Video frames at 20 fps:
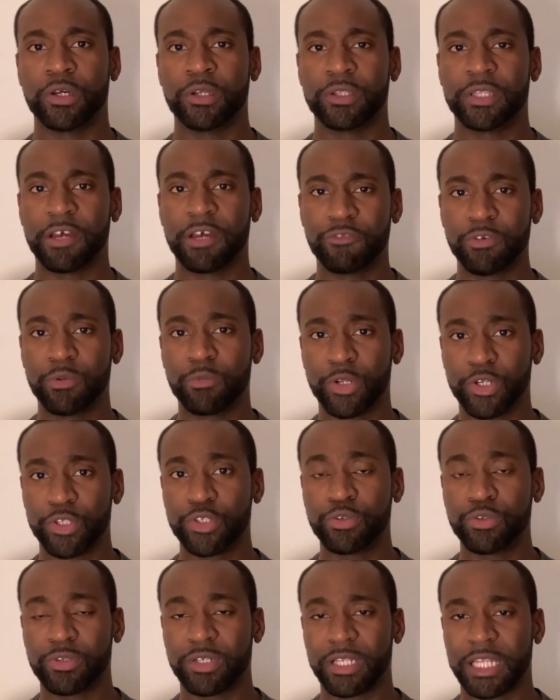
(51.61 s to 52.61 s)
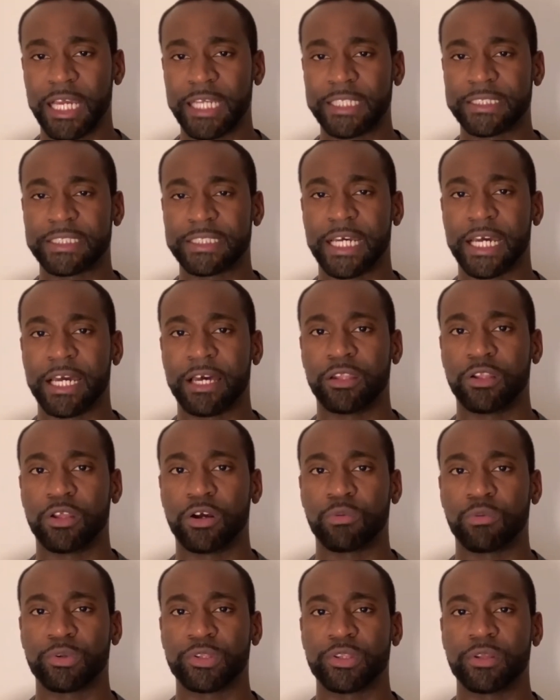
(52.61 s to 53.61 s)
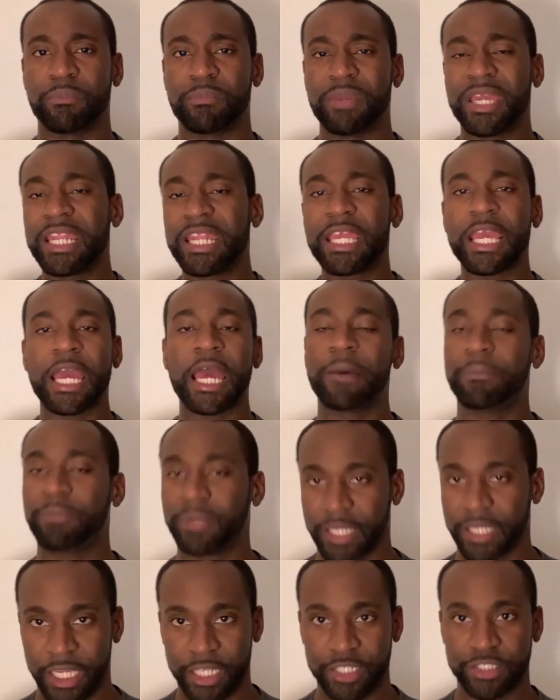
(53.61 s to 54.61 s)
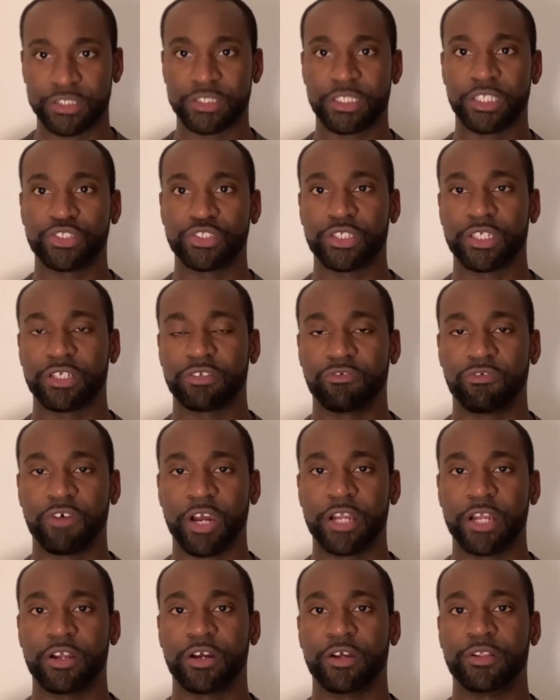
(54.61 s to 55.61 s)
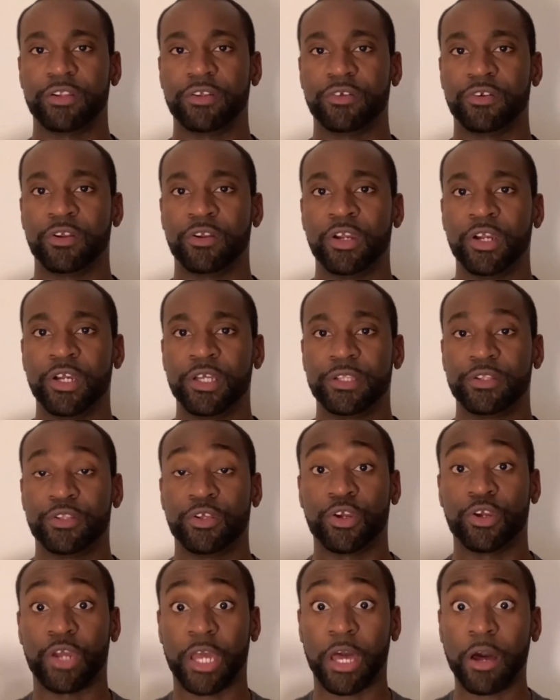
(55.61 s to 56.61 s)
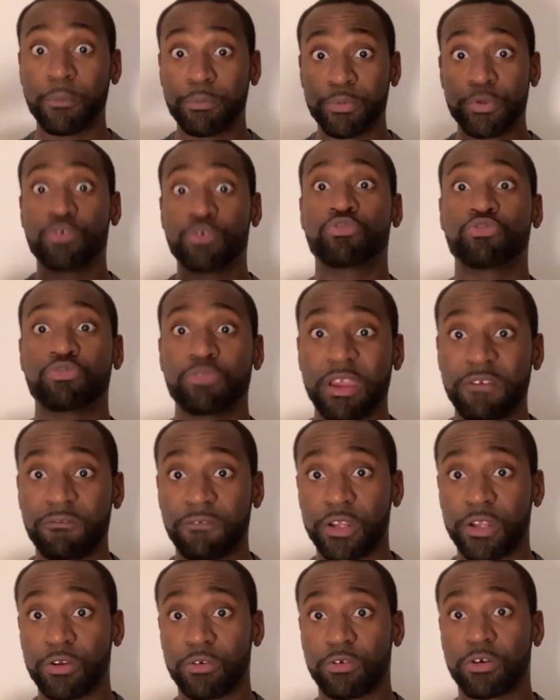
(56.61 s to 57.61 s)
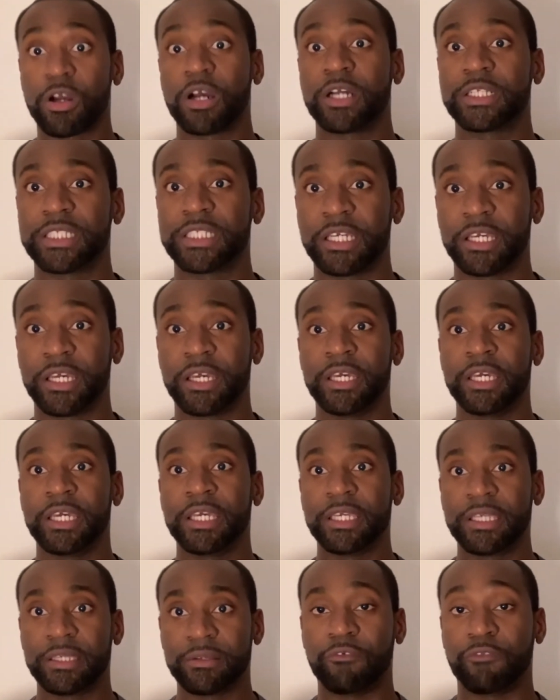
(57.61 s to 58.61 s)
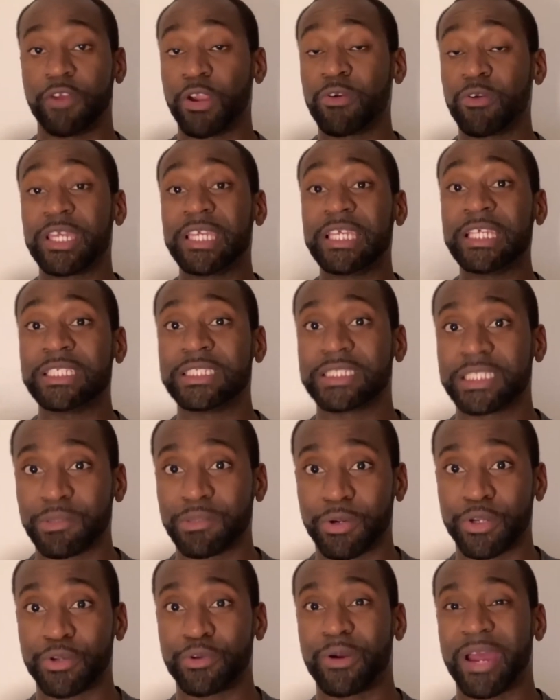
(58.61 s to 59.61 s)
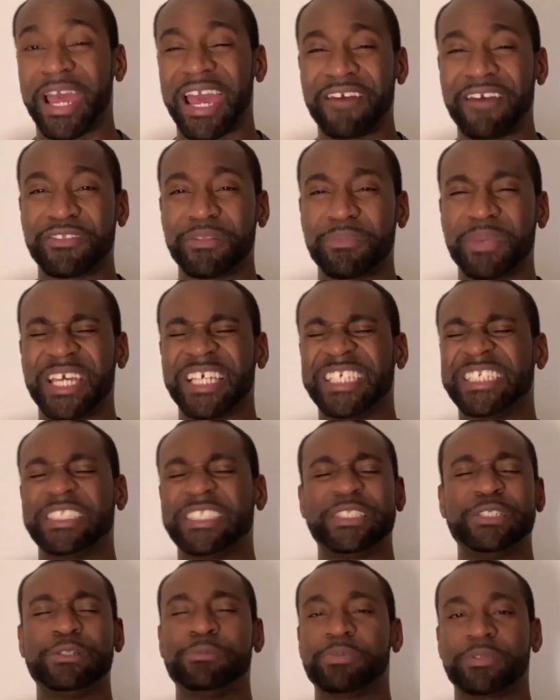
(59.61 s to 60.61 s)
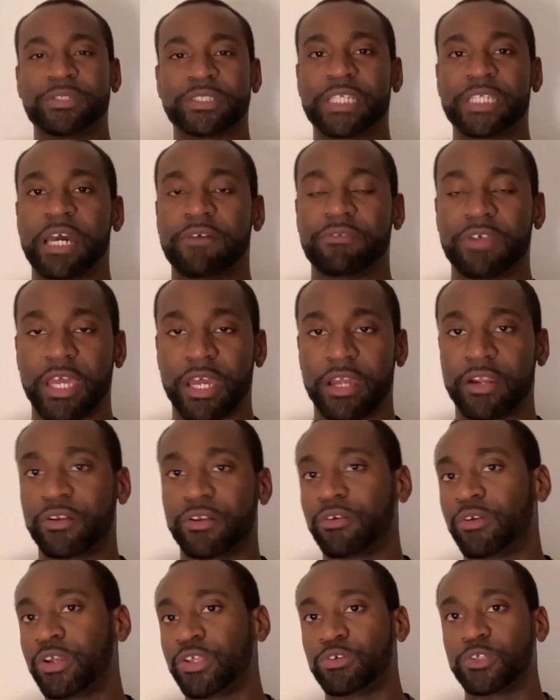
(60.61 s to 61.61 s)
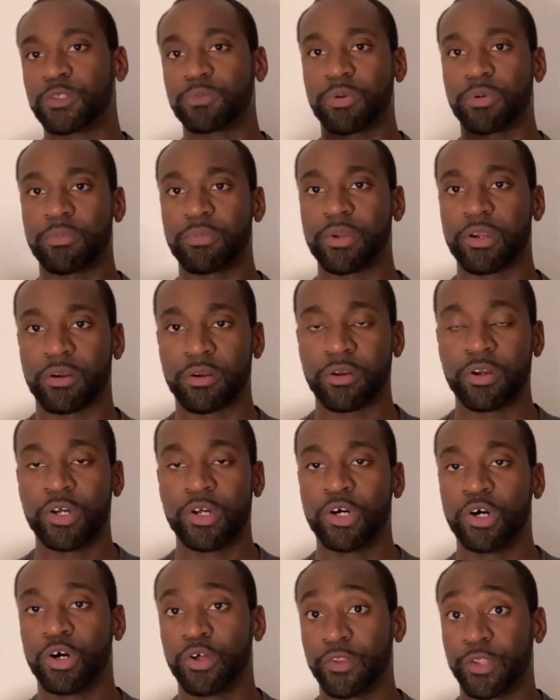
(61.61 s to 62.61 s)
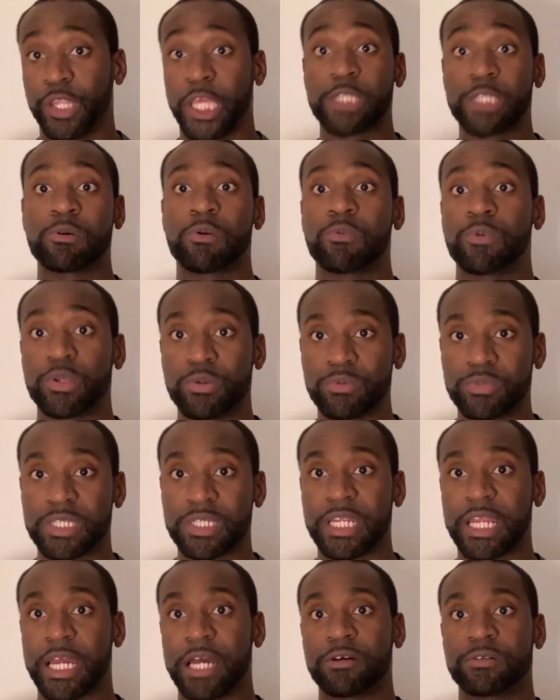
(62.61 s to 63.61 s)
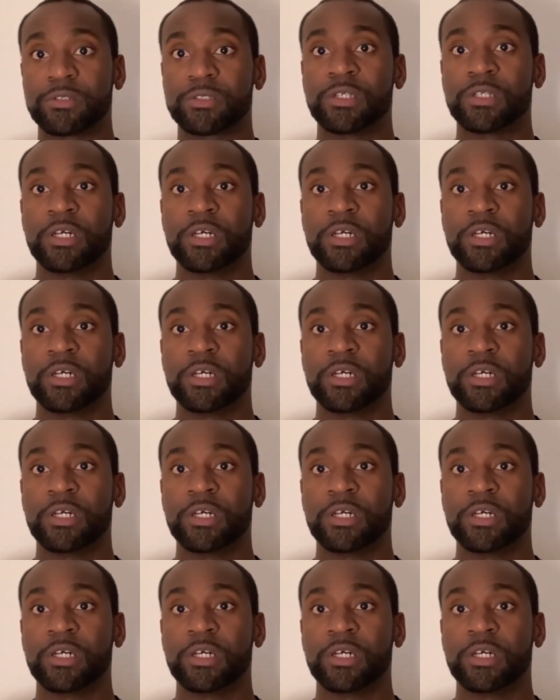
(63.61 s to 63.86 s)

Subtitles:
Definitely want to utilize that along with the many applications that you can find under to help you create video content very easily, where you don't have to be a super savvy editor and use Premiere, although that's what we use in-house,